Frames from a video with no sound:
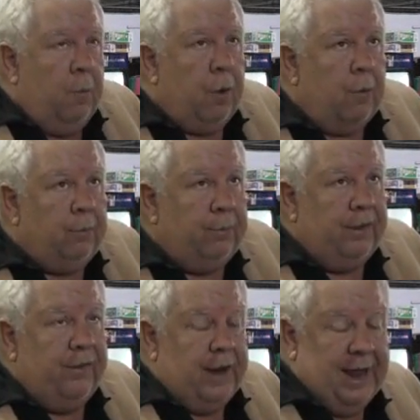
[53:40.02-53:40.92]

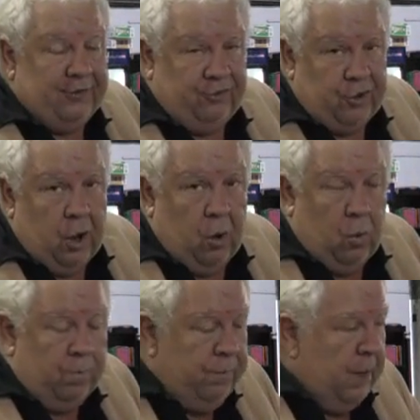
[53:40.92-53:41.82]
Probably the next
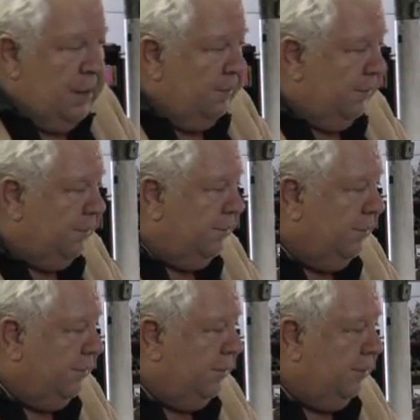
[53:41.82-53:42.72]
show, since
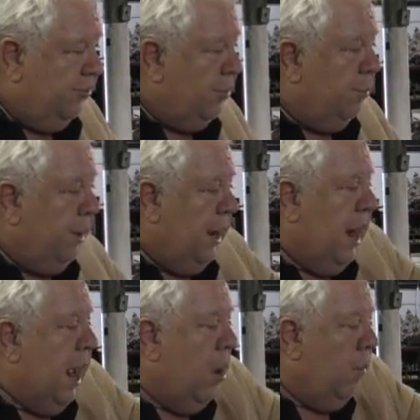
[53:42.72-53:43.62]
it's in shipment
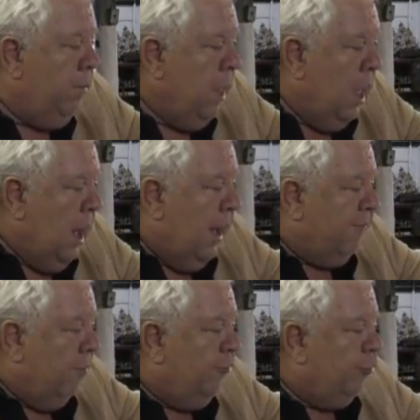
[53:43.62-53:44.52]
now,
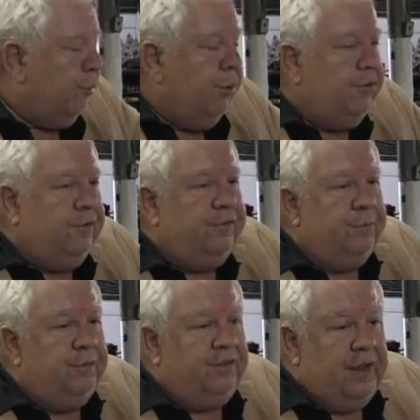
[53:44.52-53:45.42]
I've also purchased
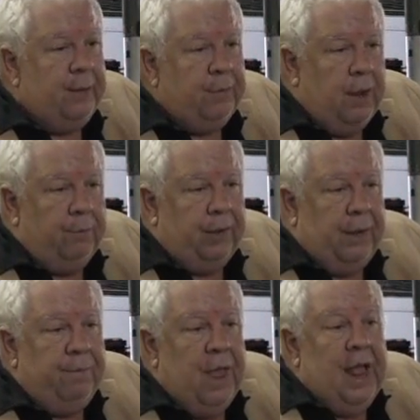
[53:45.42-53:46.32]
from the same
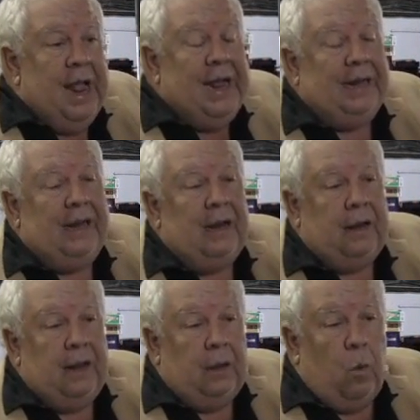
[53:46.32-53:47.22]
company a
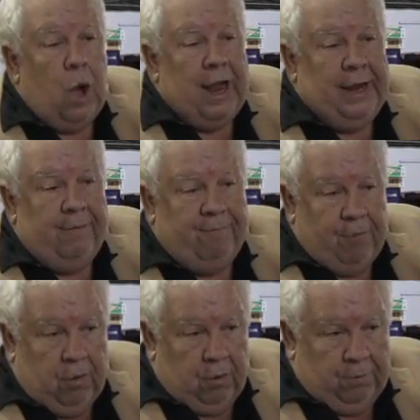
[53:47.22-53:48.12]
10 kilowatt
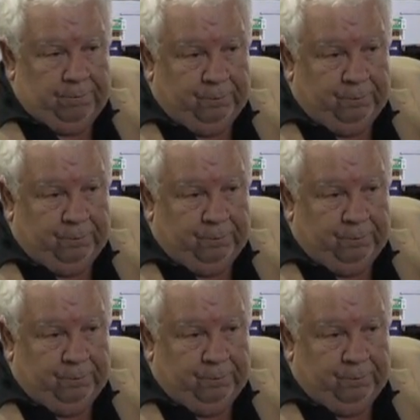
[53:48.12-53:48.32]
inverter